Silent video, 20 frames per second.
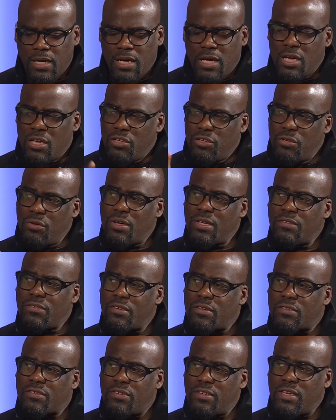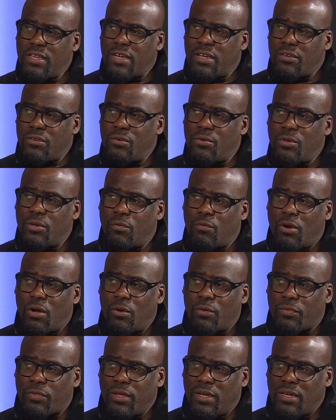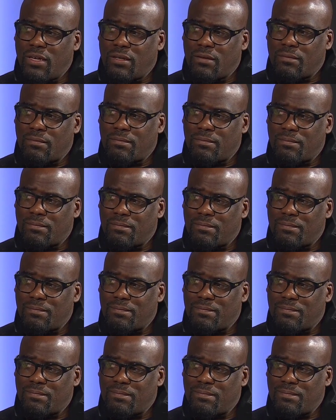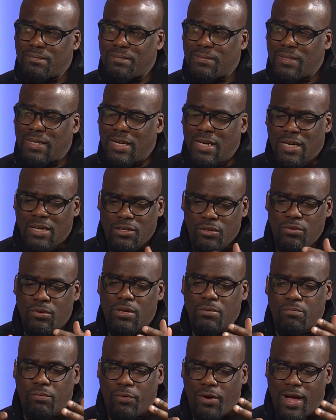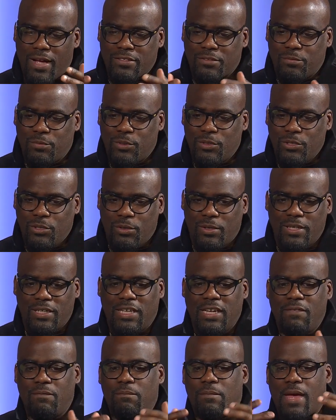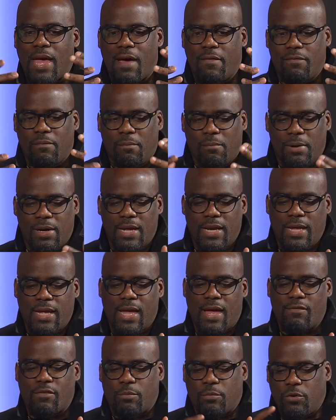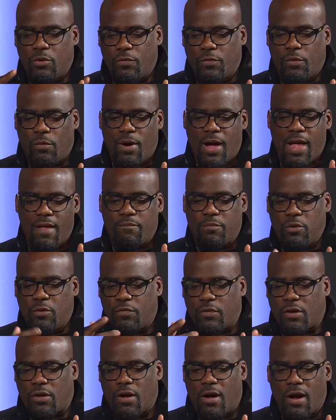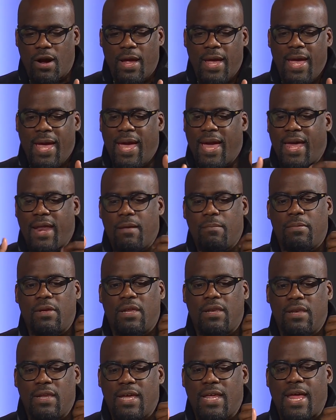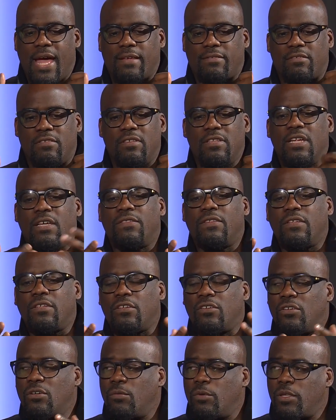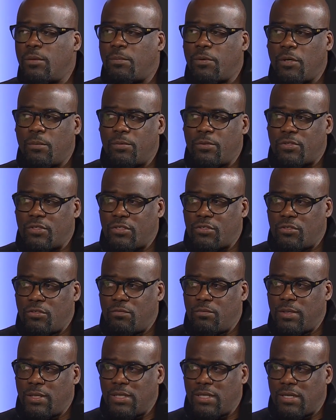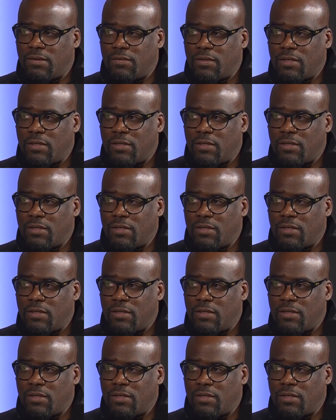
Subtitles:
you can succeed at doing the wrong thing. You can prosper, you can even have money, have a beautiful wife, beautiful car, and it has nothing to do with the purpose that you've been given.